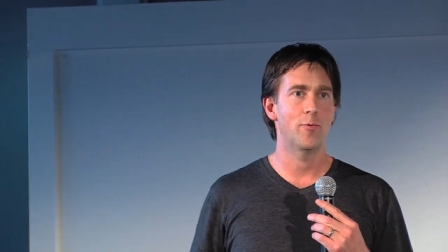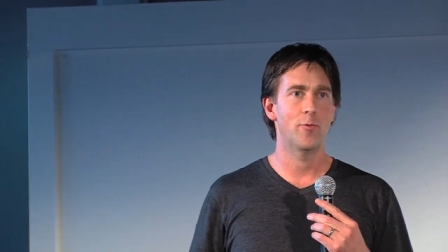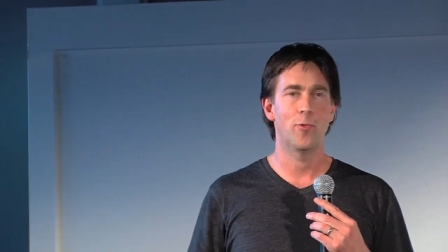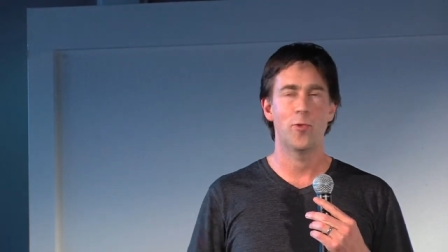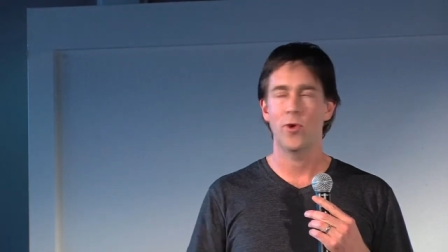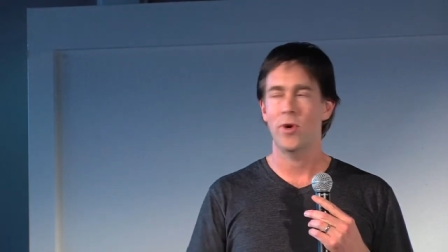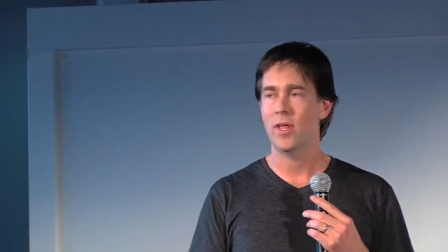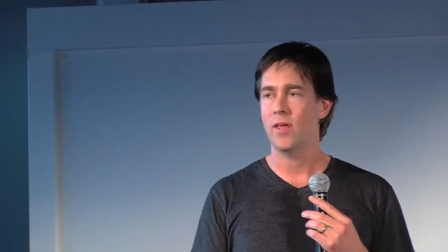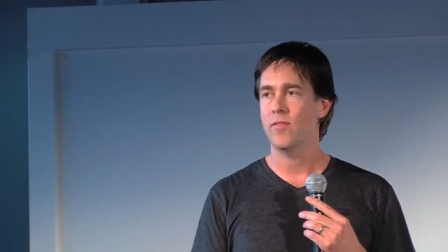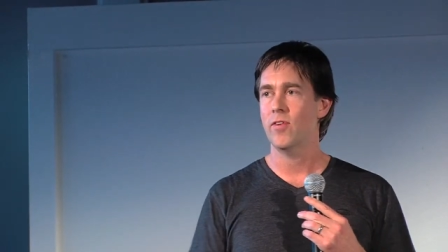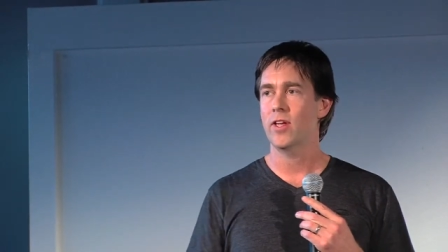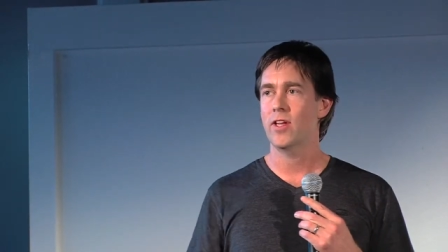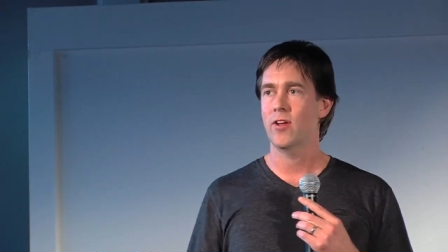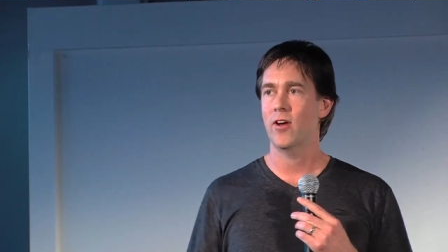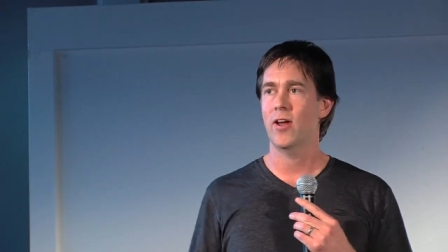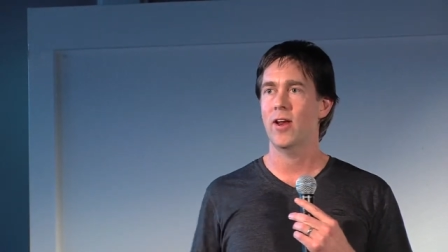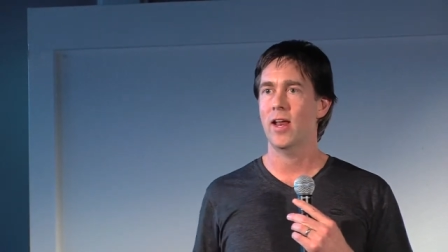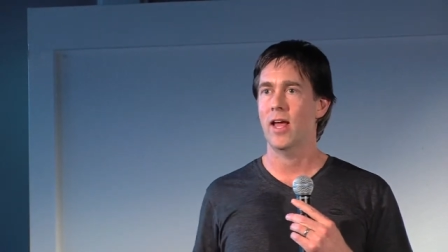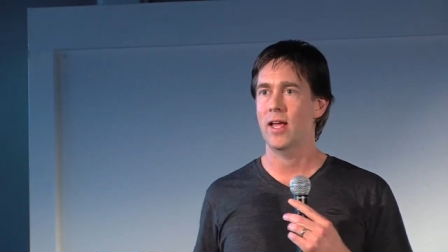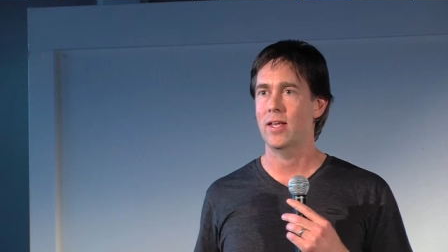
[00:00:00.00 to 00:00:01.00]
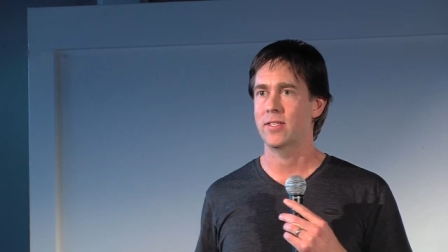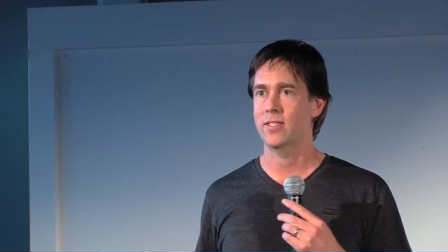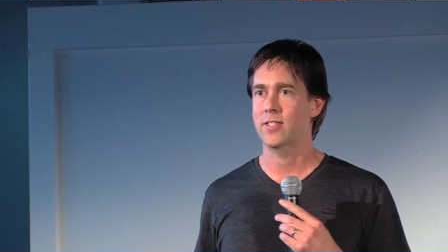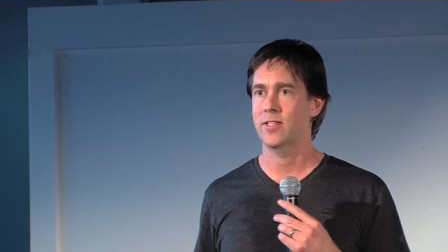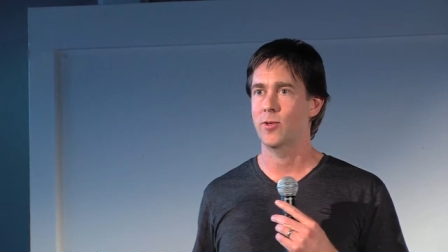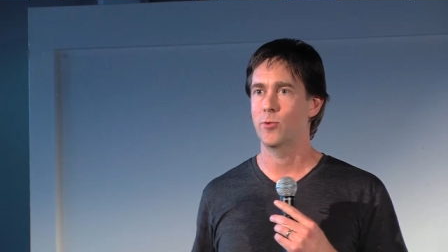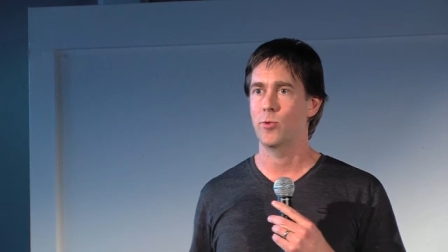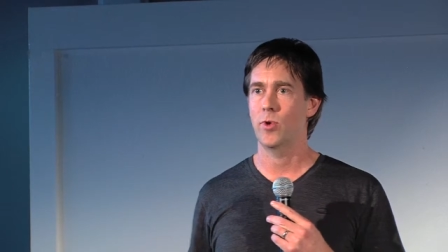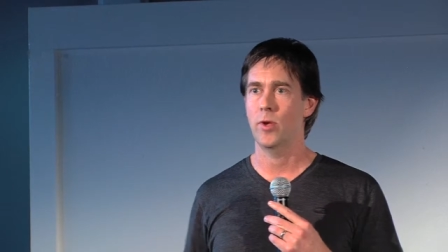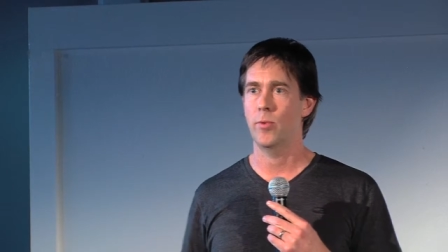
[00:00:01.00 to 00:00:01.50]
whatever got
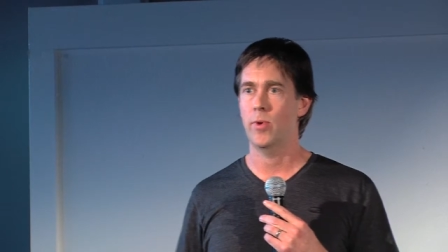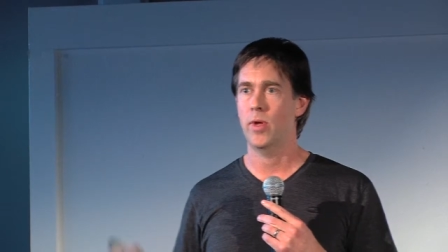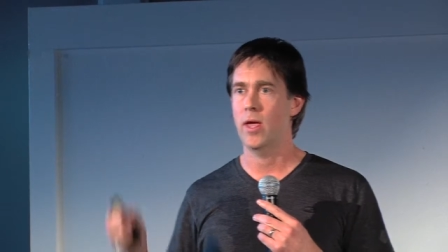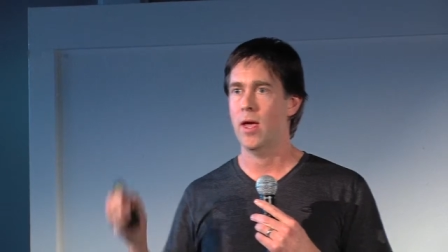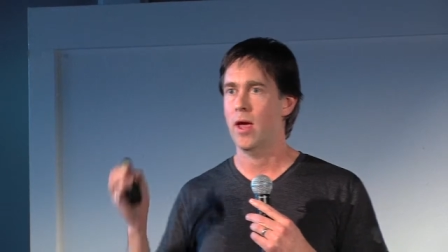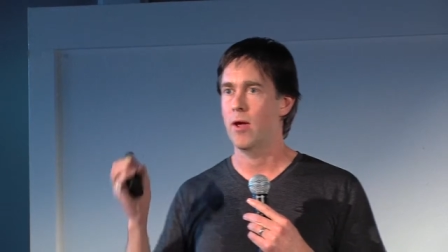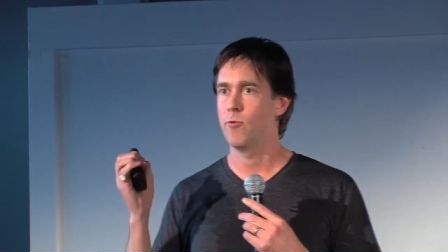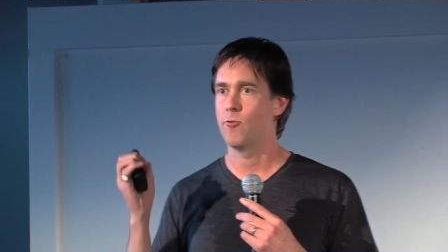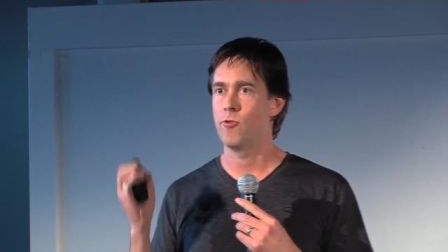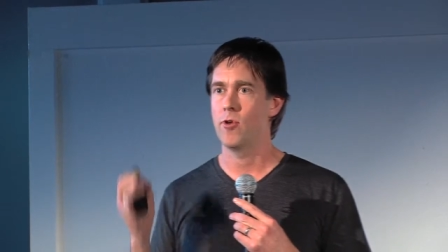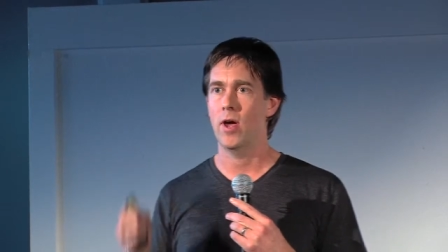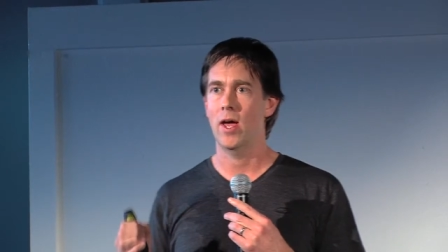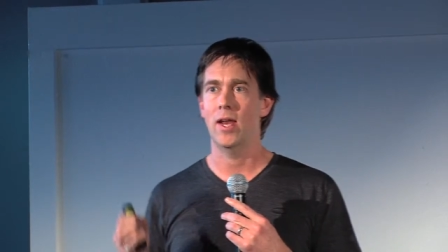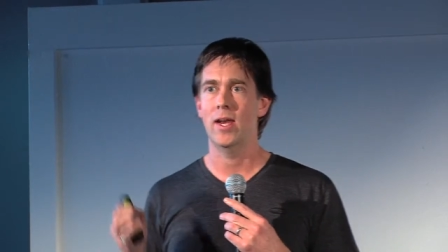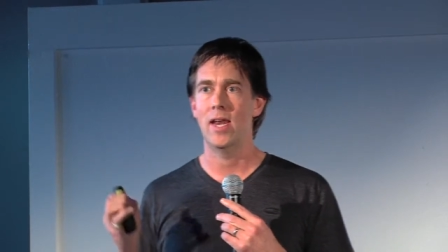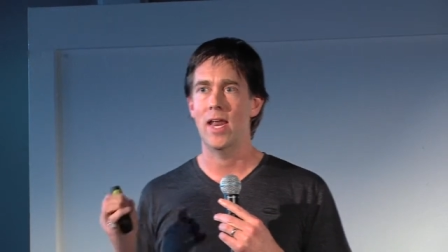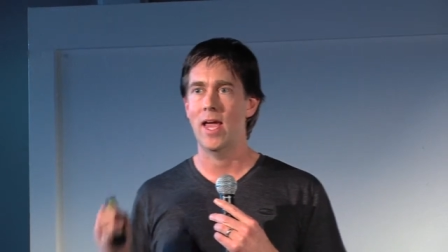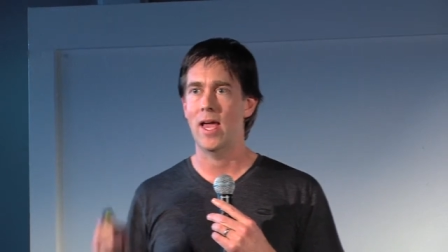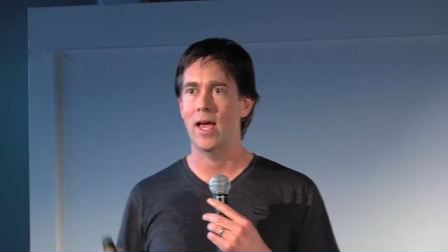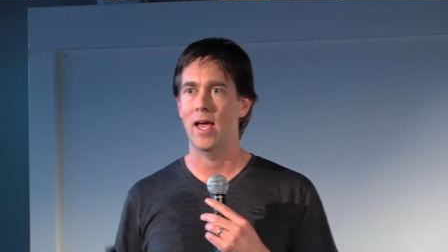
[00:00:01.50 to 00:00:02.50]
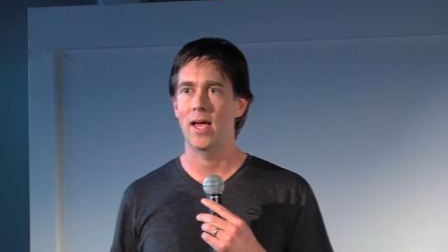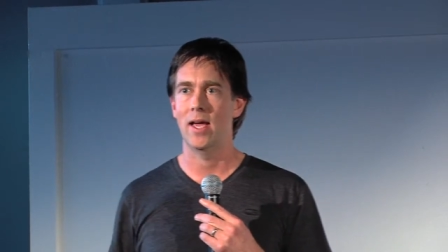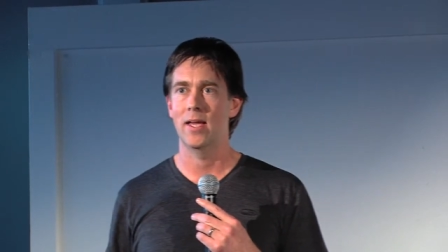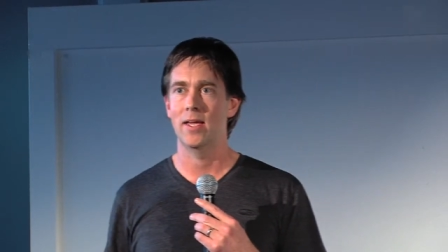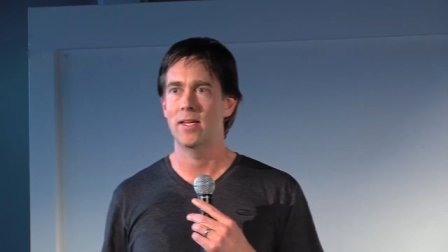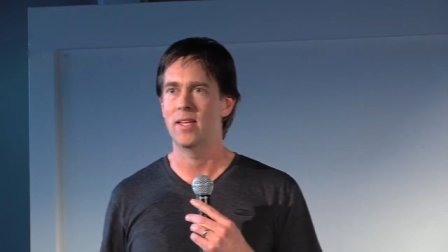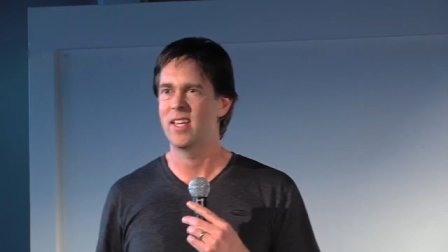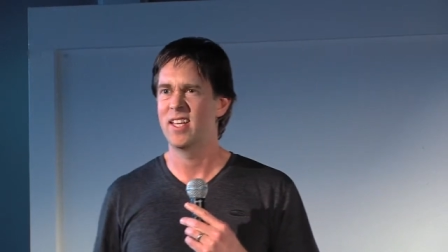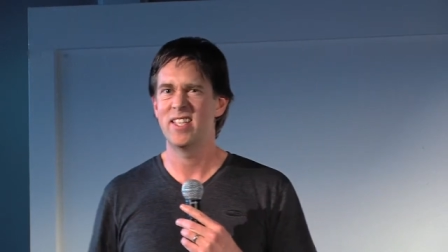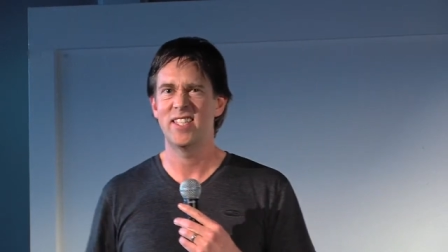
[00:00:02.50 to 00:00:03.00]
us to where we are right
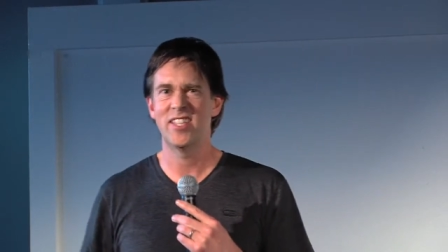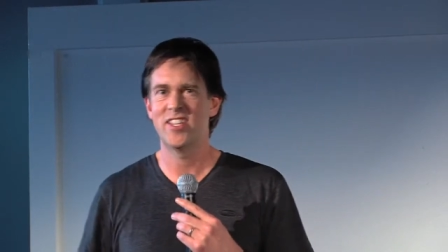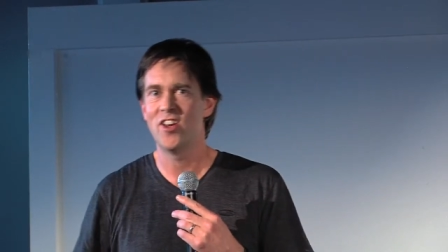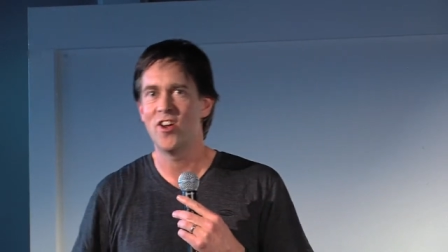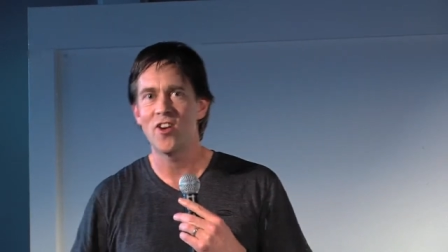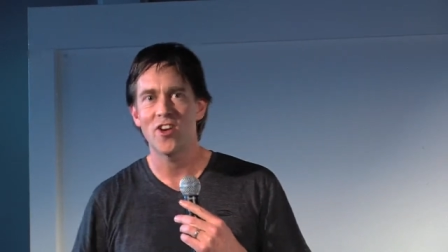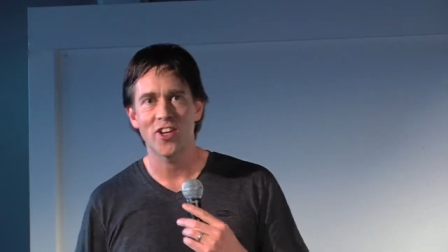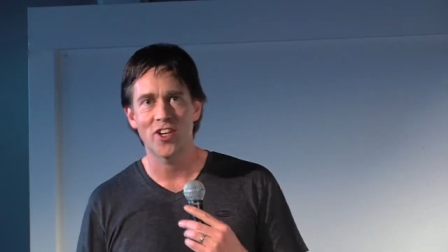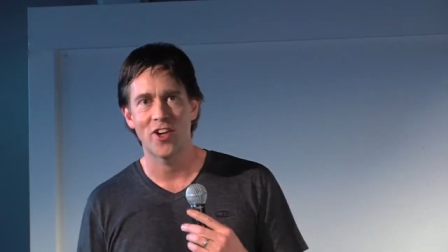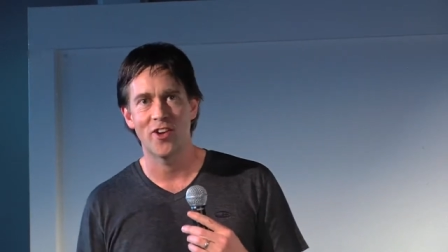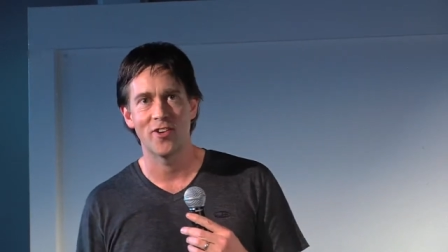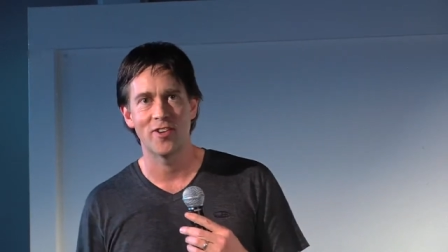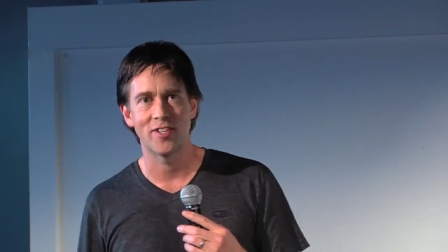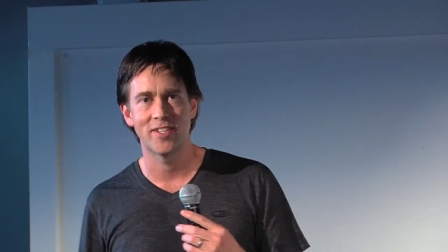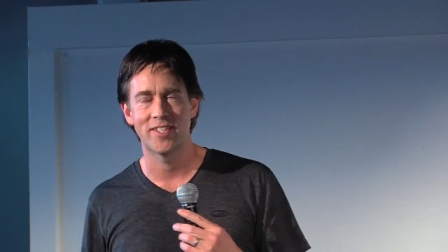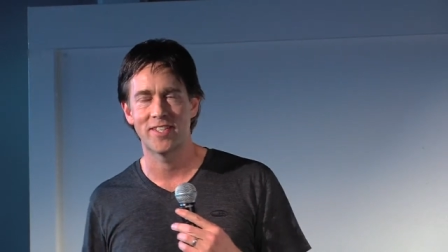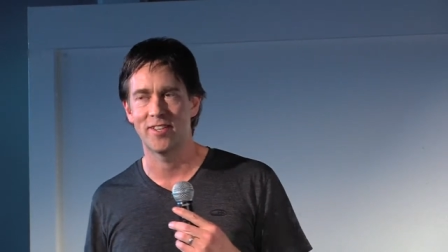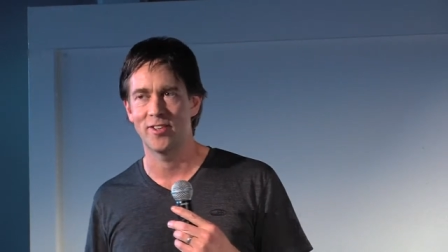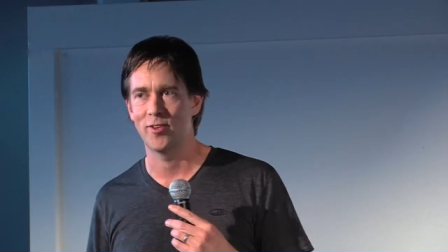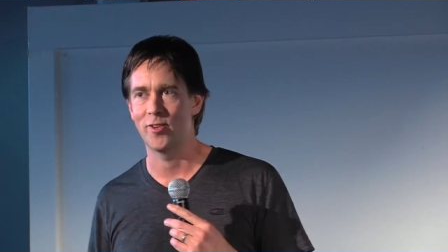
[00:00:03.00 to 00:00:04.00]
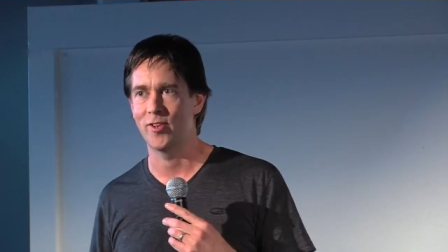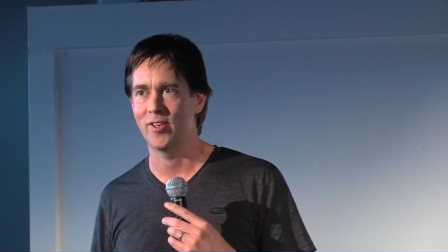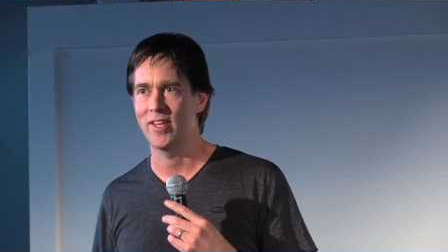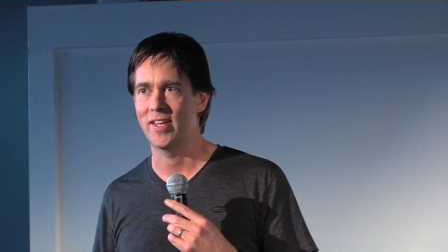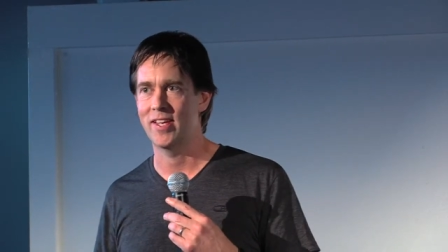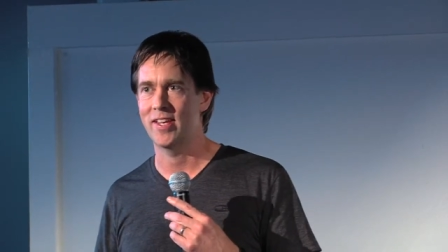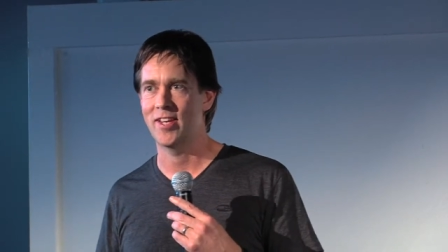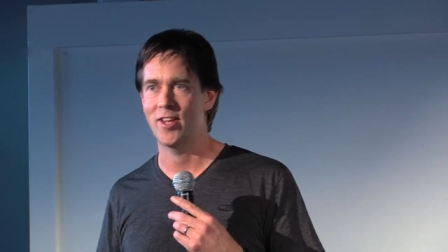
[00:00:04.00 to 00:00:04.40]
now is not going to